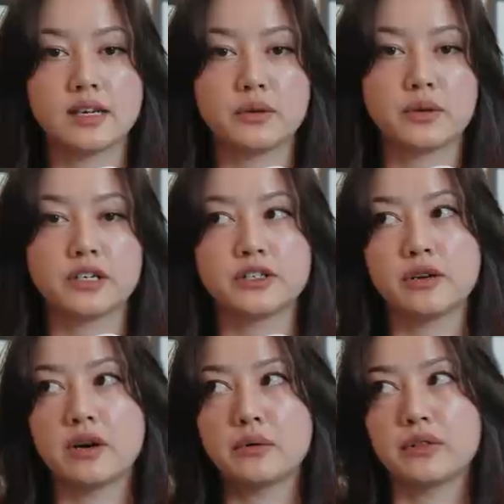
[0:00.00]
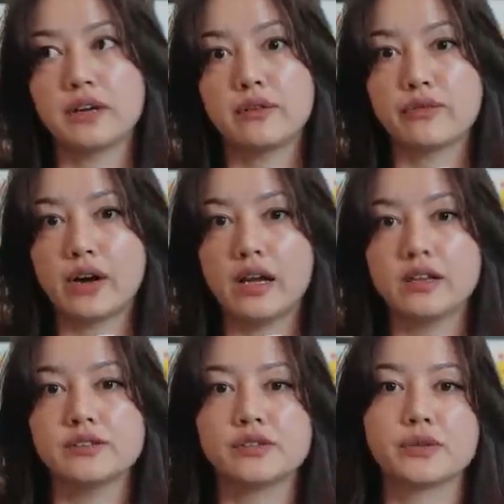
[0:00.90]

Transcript: in order to go out with like friends